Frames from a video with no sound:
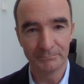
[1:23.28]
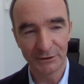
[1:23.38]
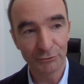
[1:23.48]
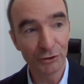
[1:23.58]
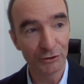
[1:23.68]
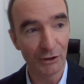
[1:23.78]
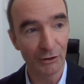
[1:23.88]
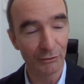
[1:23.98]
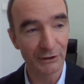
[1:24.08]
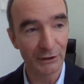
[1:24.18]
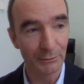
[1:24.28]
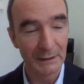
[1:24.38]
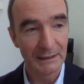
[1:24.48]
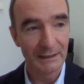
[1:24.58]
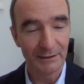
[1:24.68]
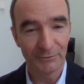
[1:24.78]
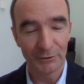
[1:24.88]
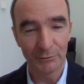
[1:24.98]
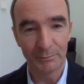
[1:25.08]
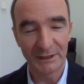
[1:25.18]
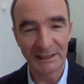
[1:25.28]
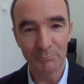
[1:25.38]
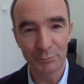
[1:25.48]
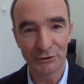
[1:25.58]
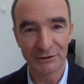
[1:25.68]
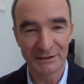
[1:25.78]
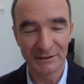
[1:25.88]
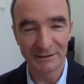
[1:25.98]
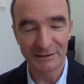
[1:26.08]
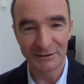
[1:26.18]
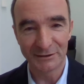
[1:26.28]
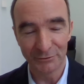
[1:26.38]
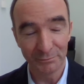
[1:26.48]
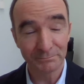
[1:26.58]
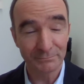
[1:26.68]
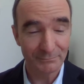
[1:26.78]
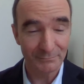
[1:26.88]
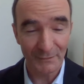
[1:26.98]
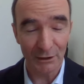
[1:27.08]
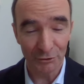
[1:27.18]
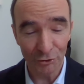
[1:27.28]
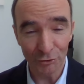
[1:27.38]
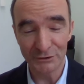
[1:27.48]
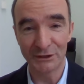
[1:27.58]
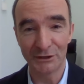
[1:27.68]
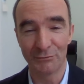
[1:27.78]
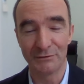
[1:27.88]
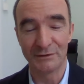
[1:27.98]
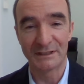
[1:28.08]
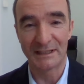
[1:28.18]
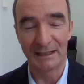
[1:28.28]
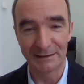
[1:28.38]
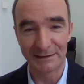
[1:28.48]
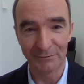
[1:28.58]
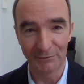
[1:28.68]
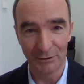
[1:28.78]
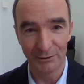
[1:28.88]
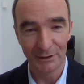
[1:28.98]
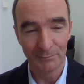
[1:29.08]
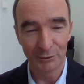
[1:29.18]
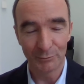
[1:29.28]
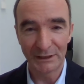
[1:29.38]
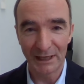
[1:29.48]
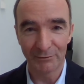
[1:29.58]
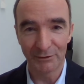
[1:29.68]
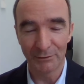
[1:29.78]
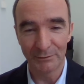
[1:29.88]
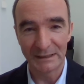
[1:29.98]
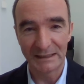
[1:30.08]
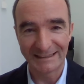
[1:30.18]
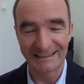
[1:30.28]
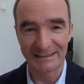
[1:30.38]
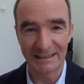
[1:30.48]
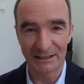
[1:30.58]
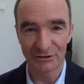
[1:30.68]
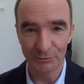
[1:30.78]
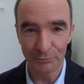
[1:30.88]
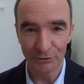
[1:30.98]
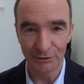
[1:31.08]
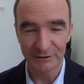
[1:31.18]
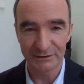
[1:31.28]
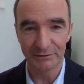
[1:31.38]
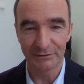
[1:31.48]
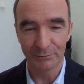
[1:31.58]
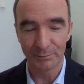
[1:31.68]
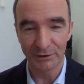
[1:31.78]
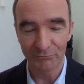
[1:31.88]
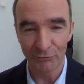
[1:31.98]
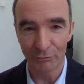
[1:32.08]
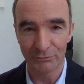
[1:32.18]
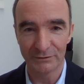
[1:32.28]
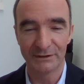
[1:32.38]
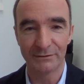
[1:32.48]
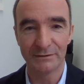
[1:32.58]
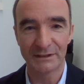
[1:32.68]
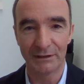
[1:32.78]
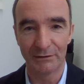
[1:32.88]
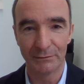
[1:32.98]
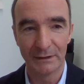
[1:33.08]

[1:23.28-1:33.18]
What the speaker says: You could argue, if you were being impertinent, that you could use standard EVAR, but we now know it doesn't actually work, so it would be wrong to do so.